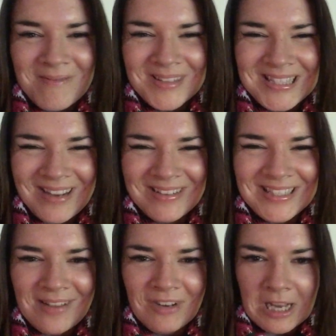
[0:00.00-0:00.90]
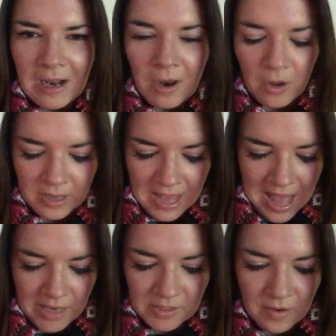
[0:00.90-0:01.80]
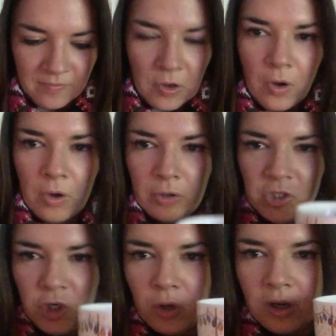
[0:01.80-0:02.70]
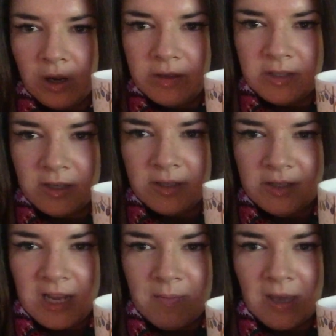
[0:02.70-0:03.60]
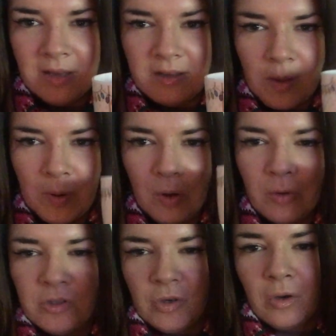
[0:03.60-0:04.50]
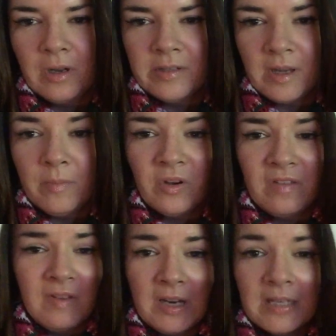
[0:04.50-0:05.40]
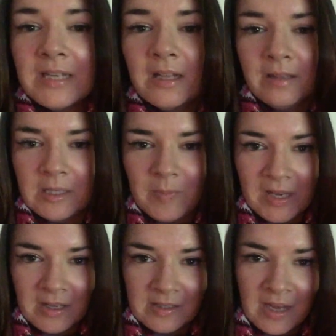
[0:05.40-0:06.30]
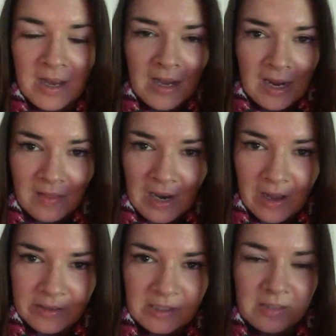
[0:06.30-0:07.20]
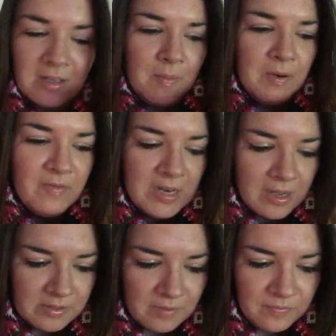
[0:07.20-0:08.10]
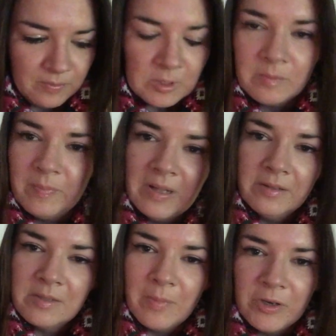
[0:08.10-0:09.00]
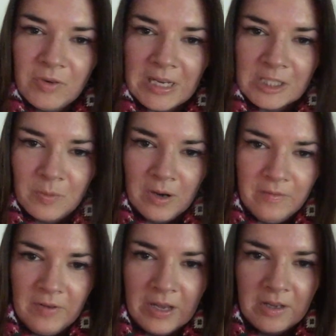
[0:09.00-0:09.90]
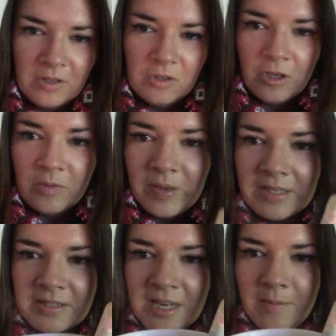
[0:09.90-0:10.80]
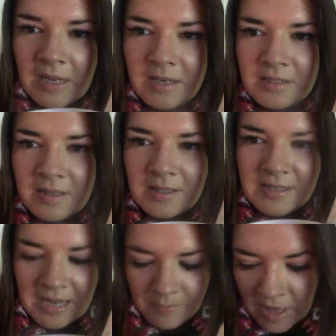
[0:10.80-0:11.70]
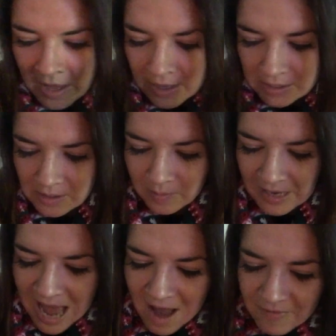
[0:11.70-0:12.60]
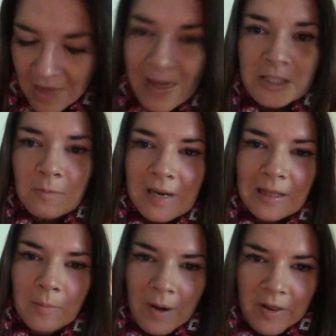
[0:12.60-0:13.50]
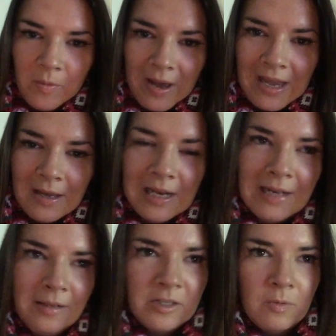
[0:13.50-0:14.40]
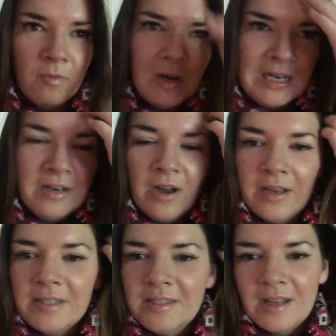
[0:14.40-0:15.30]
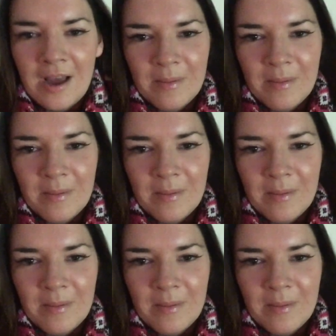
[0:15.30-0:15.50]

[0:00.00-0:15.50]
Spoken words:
So it's 7 o'clock and I've got a hot chocolate, a steaming cup of hot chocolate. I'm not even going to tilt this because in the last couple of videos I've spilt my drinks when I've like showed them a bit of steaming. Can you see the steam? So I'm going to have that. That's from Lidl, by the way. Lidl do a really nice